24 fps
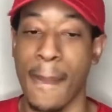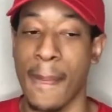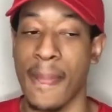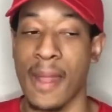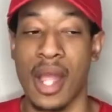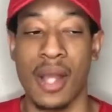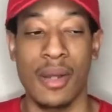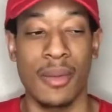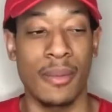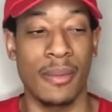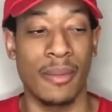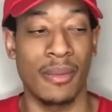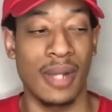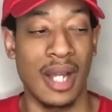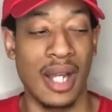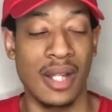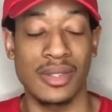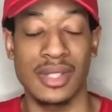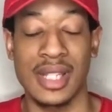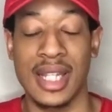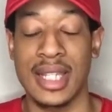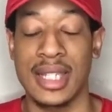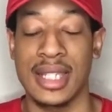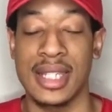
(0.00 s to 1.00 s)
I'll
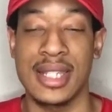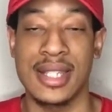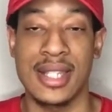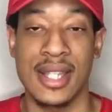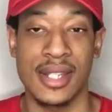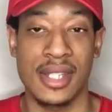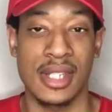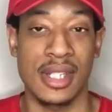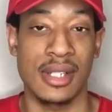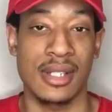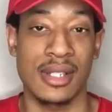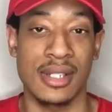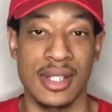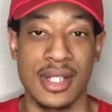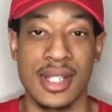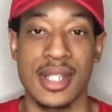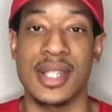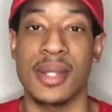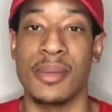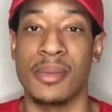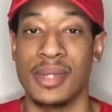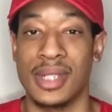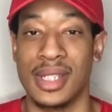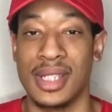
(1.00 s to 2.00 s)
lightly touch on
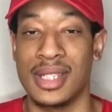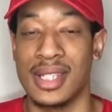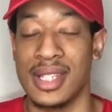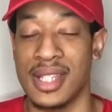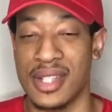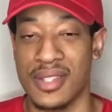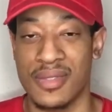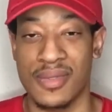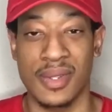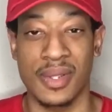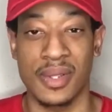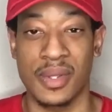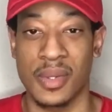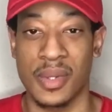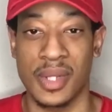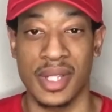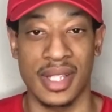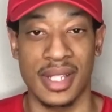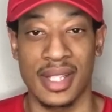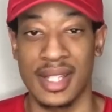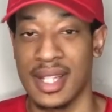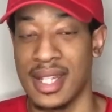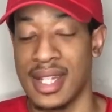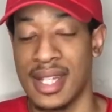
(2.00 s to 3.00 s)
some of the things real quick
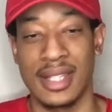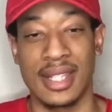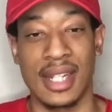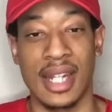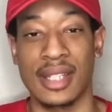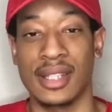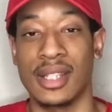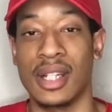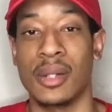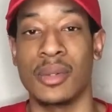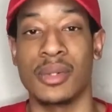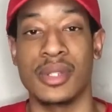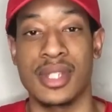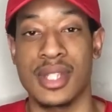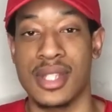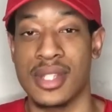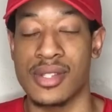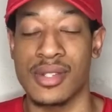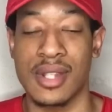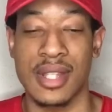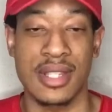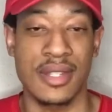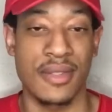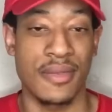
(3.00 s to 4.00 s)
that I thought was
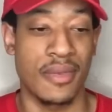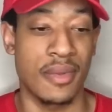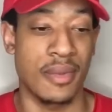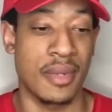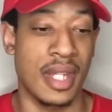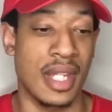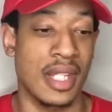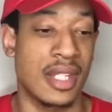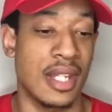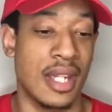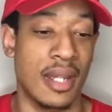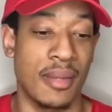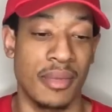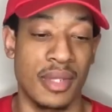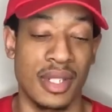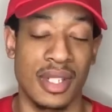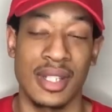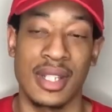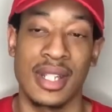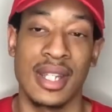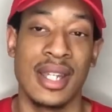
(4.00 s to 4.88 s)
interesting for that chapter.